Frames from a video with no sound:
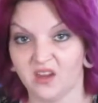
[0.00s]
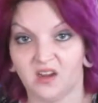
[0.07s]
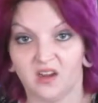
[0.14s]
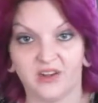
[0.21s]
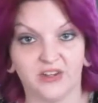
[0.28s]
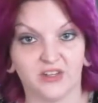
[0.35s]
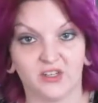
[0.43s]

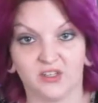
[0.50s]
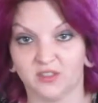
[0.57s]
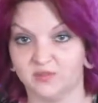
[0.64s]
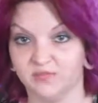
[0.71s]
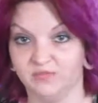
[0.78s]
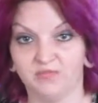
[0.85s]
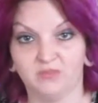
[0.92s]

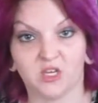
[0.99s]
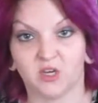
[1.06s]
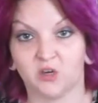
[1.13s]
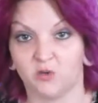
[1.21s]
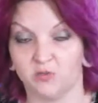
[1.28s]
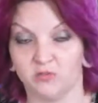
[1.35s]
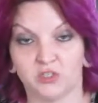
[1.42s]

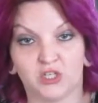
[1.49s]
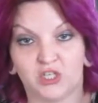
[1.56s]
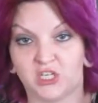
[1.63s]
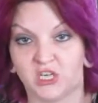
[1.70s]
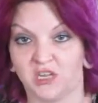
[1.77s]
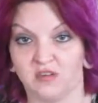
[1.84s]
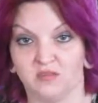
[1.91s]
undercoat
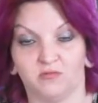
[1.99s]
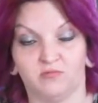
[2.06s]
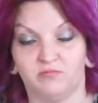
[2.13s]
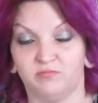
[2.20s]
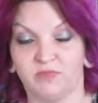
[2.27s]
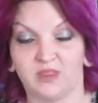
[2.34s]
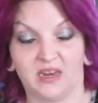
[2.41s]
shit
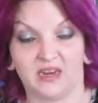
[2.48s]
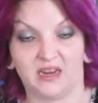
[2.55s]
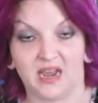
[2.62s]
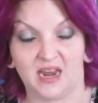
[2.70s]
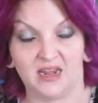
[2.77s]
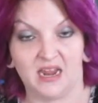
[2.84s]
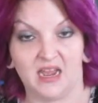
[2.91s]
that I
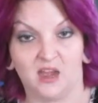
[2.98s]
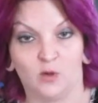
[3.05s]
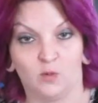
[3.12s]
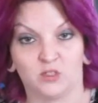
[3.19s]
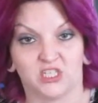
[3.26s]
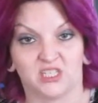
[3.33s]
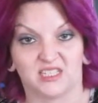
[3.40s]
got now,
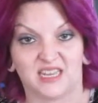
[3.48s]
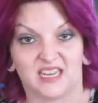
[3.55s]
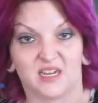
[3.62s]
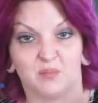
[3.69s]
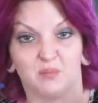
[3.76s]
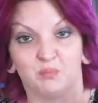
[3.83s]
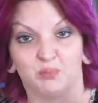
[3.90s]
which is like
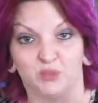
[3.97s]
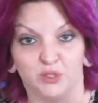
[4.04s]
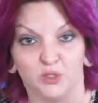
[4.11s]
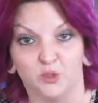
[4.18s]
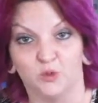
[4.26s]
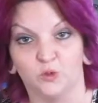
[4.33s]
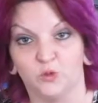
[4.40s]
a
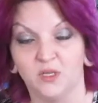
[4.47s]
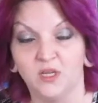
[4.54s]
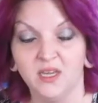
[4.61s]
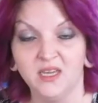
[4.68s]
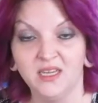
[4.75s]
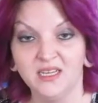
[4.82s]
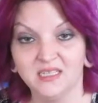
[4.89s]
blue
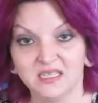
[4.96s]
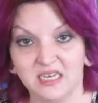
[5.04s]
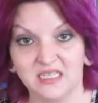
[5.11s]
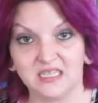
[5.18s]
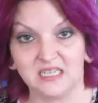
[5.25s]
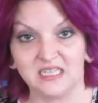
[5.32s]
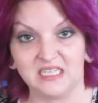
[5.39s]

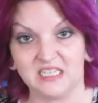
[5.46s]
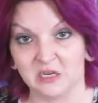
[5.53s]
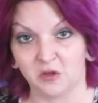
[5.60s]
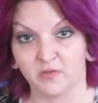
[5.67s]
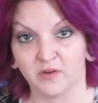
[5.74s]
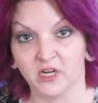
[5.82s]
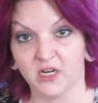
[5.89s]
tinted
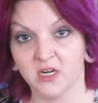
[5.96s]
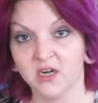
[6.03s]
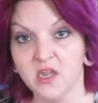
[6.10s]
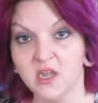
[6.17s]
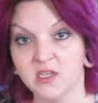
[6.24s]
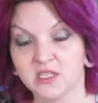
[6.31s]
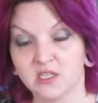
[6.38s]
silver.
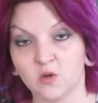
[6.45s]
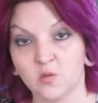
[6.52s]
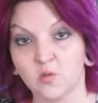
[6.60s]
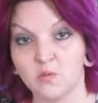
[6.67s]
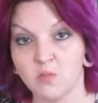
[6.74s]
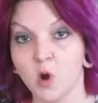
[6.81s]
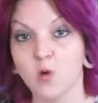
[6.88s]
So
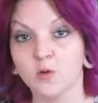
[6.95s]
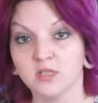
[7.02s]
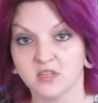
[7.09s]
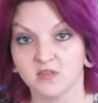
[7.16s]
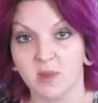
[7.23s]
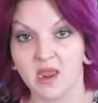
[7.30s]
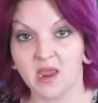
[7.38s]

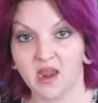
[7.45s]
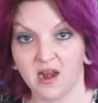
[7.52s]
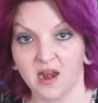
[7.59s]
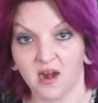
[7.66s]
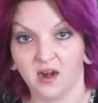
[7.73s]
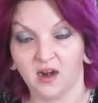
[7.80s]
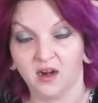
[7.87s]
most of my
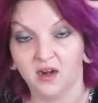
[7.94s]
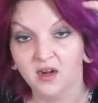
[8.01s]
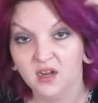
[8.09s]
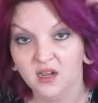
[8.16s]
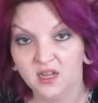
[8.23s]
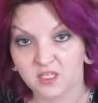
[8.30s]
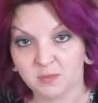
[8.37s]
hair,
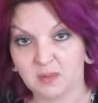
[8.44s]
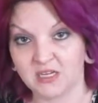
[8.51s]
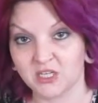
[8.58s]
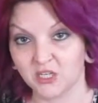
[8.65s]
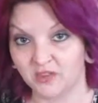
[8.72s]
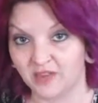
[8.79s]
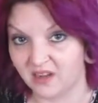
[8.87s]

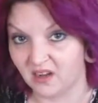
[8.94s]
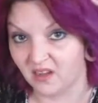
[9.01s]
especially like